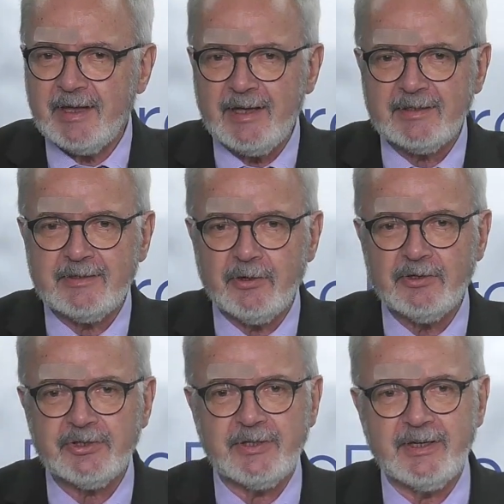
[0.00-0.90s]
had
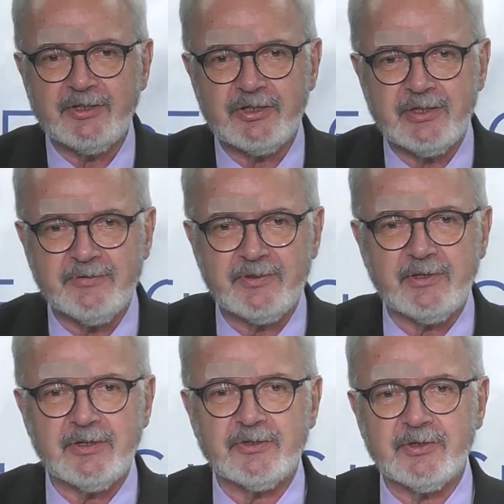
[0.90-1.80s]
launched an initiative in
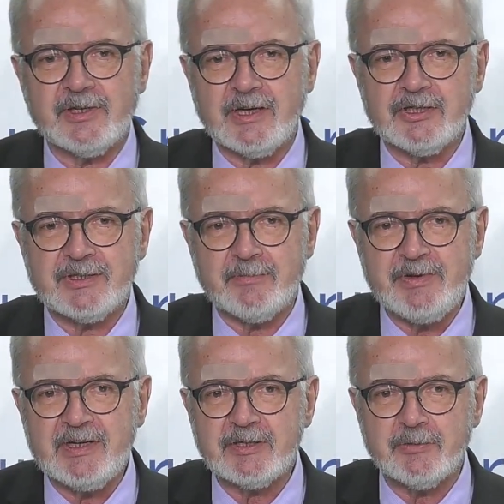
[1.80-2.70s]
order to encourage their peers